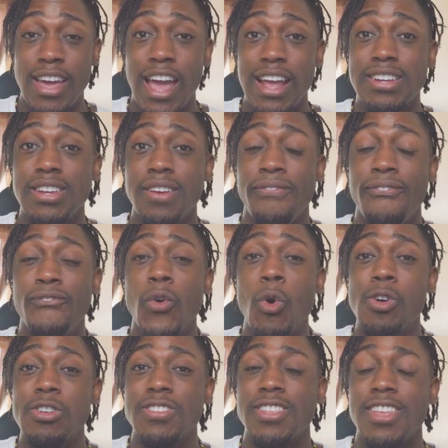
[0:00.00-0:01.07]
and she
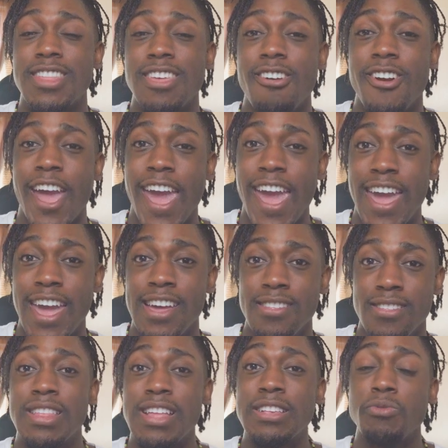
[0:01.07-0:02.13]
forced their hand,
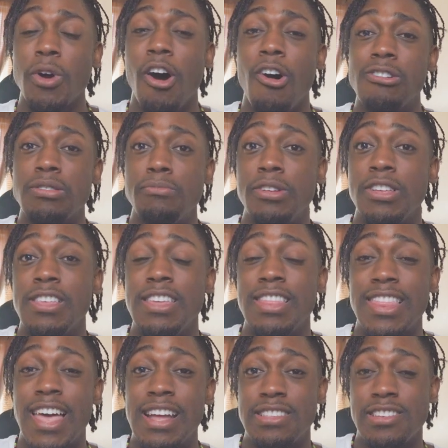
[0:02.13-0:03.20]
and that's what ultimately
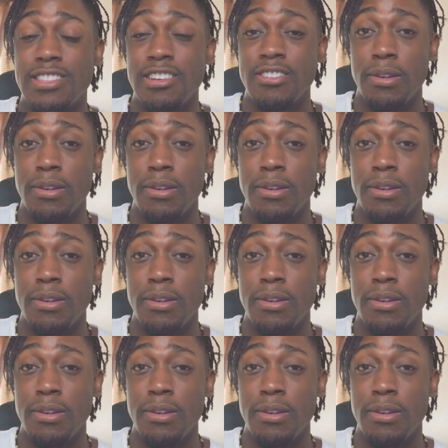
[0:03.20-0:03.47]
led to their